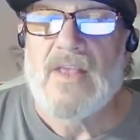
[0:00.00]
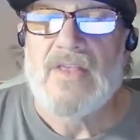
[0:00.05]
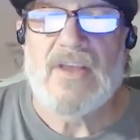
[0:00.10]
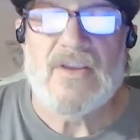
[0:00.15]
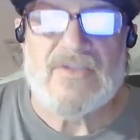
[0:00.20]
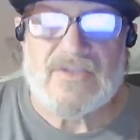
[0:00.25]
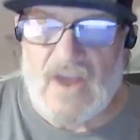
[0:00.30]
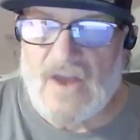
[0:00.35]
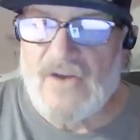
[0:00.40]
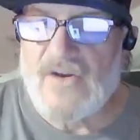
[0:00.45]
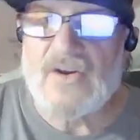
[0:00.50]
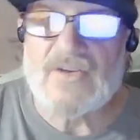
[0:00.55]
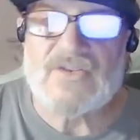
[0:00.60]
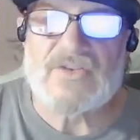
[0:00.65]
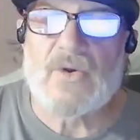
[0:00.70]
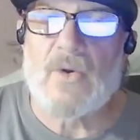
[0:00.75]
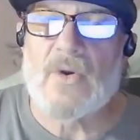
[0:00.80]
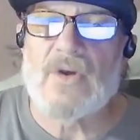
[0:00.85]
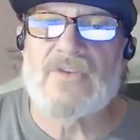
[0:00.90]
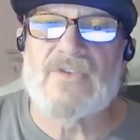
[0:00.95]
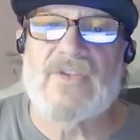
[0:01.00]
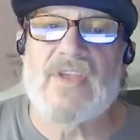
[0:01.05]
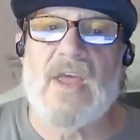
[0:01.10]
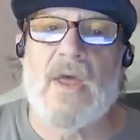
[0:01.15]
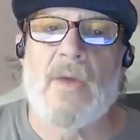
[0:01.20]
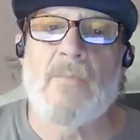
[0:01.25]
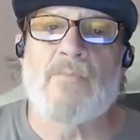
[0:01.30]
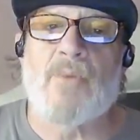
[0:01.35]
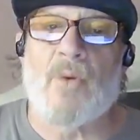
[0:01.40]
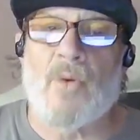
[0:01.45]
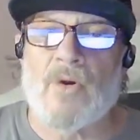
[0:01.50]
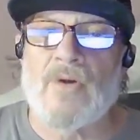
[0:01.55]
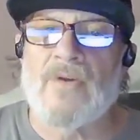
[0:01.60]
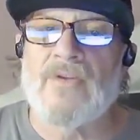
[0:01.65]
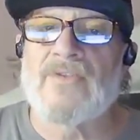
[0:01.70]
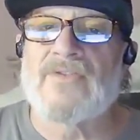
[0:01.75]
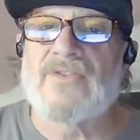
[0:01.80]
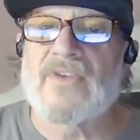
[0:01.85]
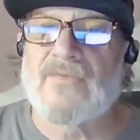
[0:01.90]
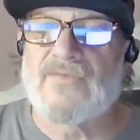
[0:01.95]
This underscores the
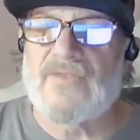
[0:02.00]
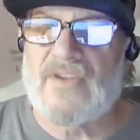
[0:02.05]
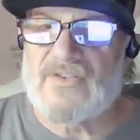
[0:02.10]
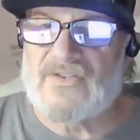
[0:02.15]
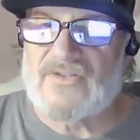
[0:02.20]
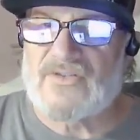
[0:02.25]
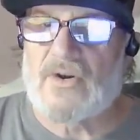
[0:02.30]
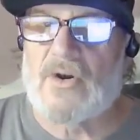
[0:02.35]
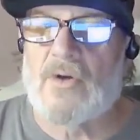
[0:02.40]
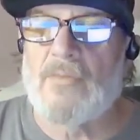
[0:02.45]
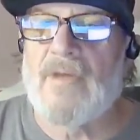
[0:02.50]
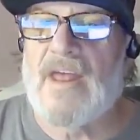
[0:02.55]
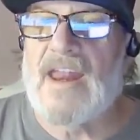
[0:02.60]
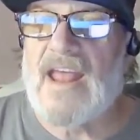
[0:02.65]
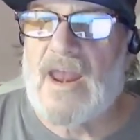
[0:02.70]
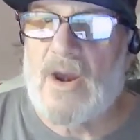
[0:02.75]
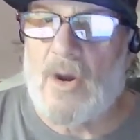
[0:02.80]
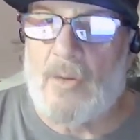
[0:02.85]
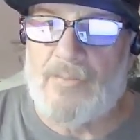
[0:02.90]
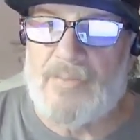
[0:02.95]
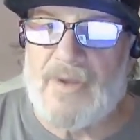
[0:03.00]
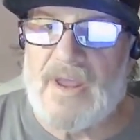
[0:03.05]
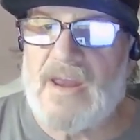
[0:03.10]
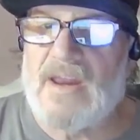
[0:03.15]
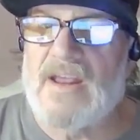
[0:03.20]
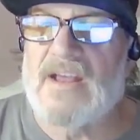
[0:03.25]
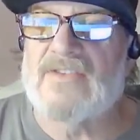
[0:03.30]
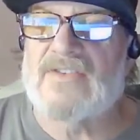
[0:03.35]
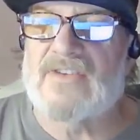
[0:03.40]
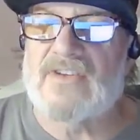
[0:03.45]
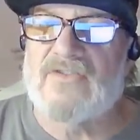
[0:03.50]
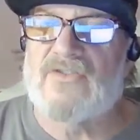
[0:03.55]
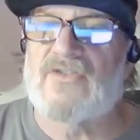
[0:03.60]
importance of discernment and obedience and